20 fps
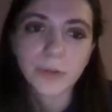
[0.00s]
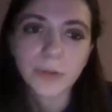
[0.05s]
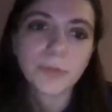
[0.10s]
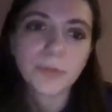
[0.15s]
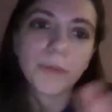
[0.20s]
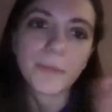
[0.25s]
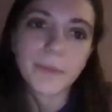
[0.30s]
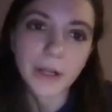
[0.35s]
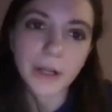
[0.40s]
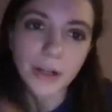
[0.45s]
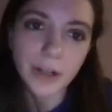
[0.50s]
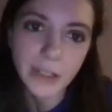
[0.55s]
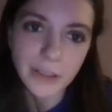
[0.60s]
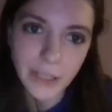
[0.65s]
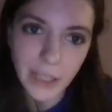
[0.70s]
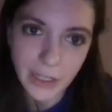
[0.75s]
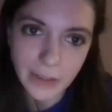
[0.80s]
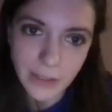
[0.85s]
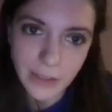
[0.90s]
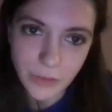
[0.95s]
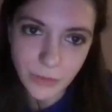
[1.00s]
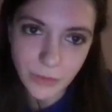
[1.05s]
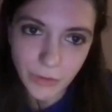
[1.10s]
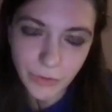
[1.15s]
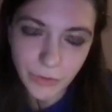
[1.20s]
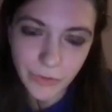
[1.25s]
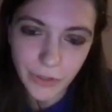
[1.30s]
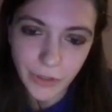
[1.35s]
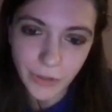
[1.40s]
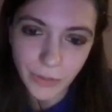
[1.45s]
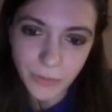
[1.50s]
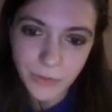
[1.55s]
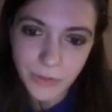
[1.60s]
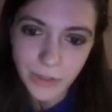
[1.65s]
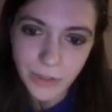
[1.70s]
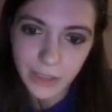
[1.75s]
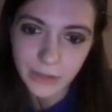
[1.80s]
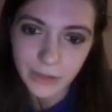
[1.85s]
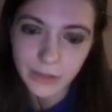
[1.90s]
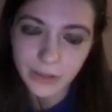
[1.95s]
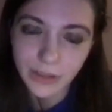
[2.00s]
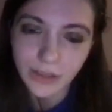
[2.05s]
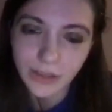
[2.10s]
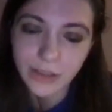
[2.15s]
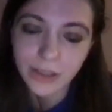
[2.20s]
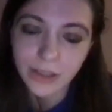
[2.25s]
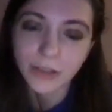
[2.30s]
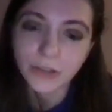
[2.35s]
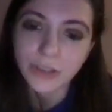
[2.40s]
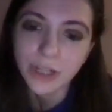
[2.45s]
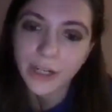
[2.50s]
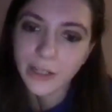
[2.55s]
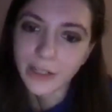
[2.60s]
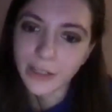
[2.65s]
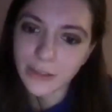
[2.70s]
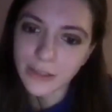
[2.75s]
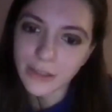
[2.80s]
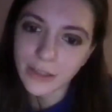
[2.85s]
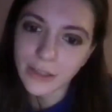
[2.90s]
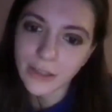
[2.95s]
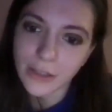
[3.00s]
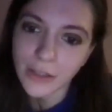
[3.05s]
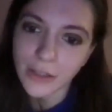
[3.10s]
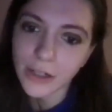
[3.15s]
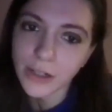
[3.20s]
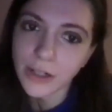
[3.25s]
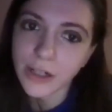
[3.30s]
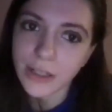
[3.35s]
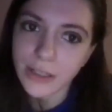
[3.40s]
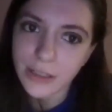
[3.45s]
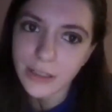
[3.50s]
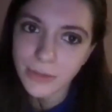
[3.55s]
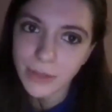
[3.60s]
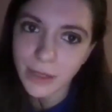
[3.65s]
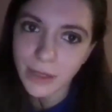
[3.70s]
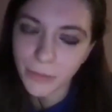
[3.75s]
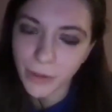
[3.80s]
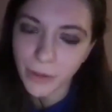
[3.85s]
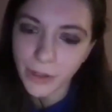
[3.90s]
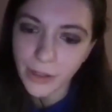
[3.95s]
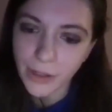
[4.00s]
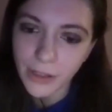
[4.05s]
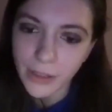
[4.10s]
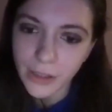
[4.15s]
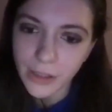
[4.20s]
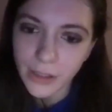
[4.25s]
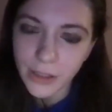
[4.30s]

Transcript: premiered at Dances with Films at the TCL Chinese Theater in September.